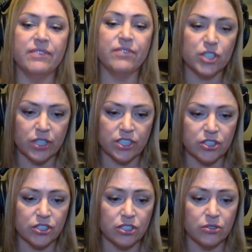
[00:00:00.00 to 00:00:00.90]

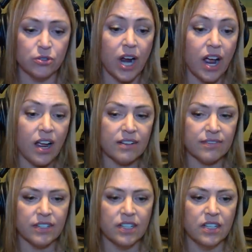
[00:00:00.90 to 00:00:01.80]
infrastructure to
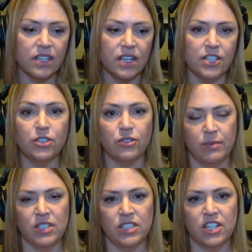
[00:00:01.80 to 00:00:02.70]
drive
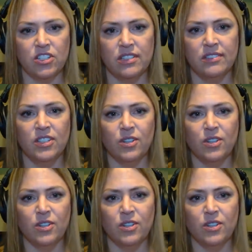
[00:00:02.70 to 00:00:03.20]
adult immunization.